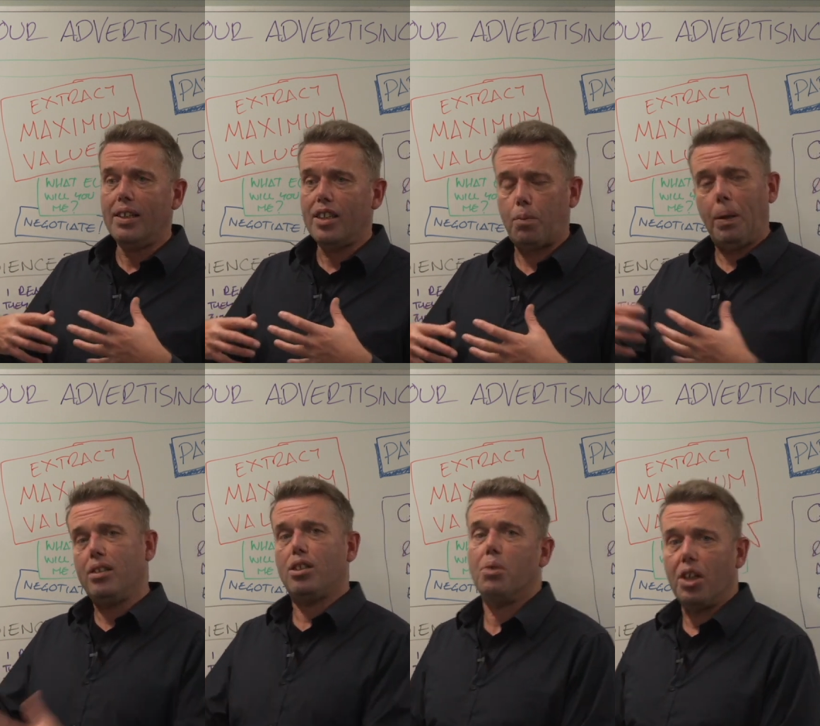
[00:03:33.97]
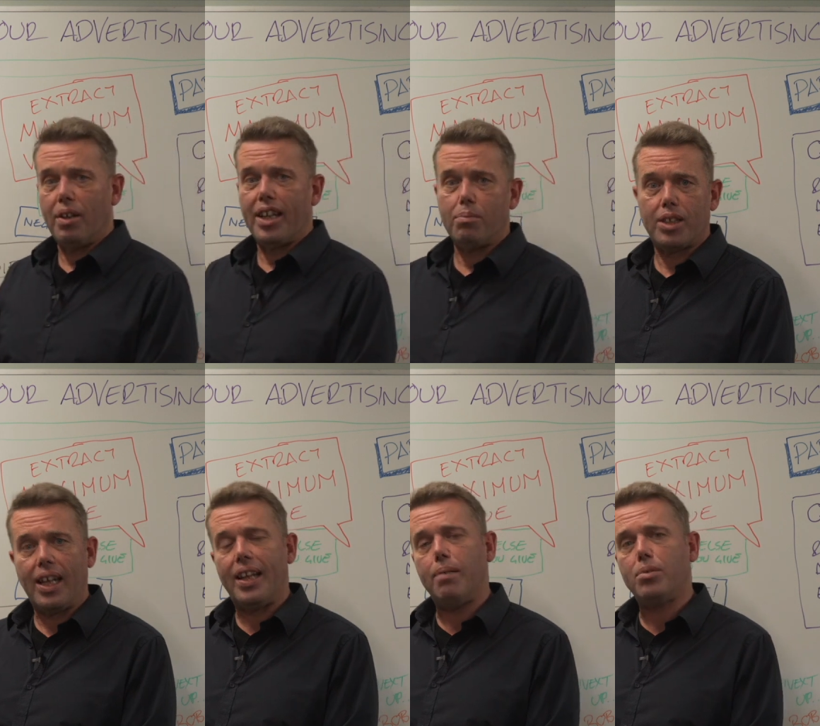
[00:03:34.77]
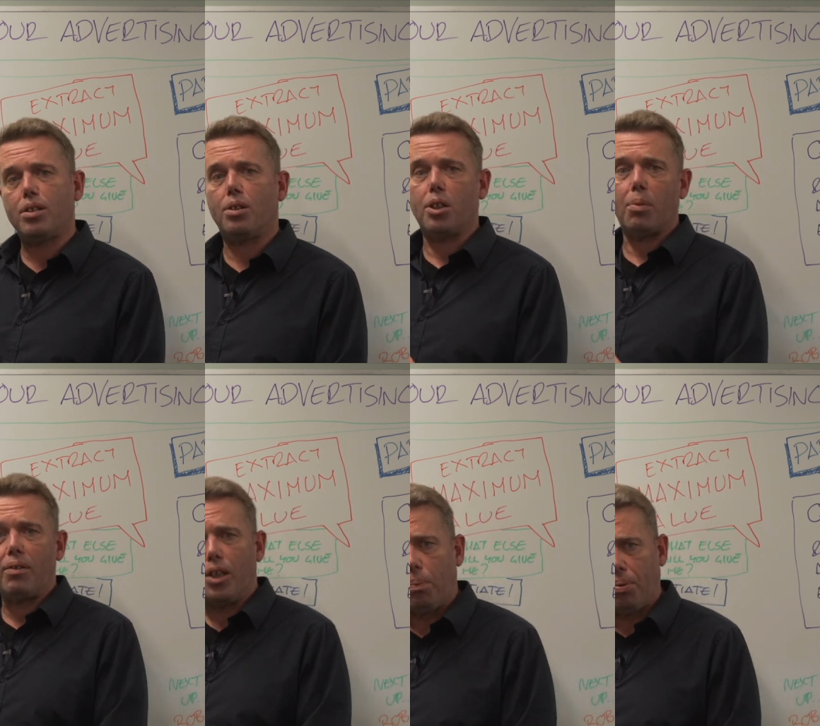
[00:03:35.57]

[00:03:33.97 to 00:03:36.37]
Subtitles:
spend some money with them to get them to talk about your